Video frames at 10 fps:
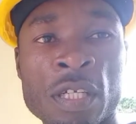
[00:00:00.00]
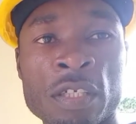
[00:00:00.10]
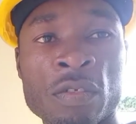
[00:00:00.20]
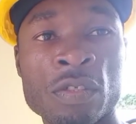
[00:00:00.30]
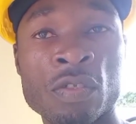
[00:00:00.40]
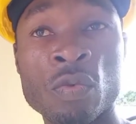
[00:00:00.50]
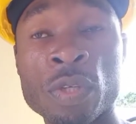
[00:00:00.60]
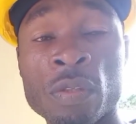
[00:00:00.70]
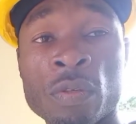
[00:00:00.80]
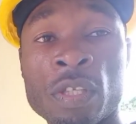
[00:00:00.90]
I just do
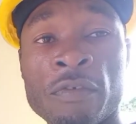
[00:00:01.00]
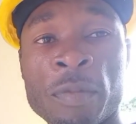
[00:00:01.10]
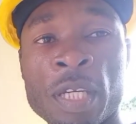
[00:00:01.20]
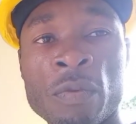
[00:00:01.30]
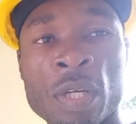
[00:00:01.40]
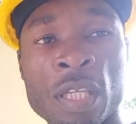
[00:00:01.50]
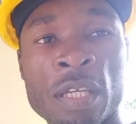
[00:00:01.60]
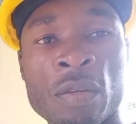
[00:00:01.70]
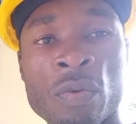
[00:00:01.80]
it out of my head what I